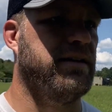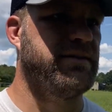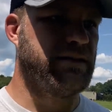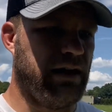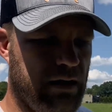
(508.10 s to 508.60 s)

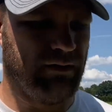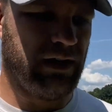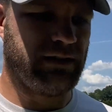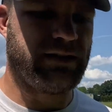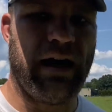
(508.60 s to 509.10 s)
this side over
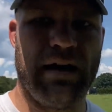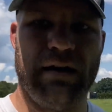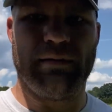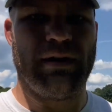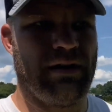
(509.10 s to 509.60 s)
here tied
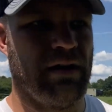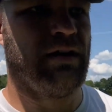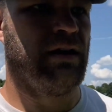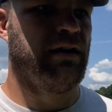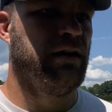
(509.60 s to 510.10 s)
up.
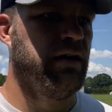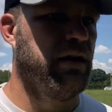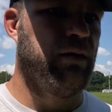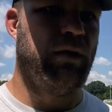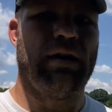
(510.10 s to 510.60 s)

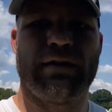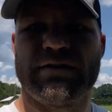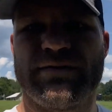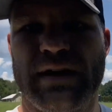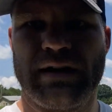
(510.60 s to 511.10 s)

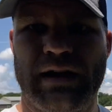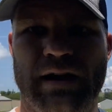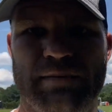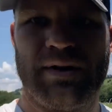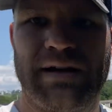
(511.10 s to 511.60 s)
Water's filling up.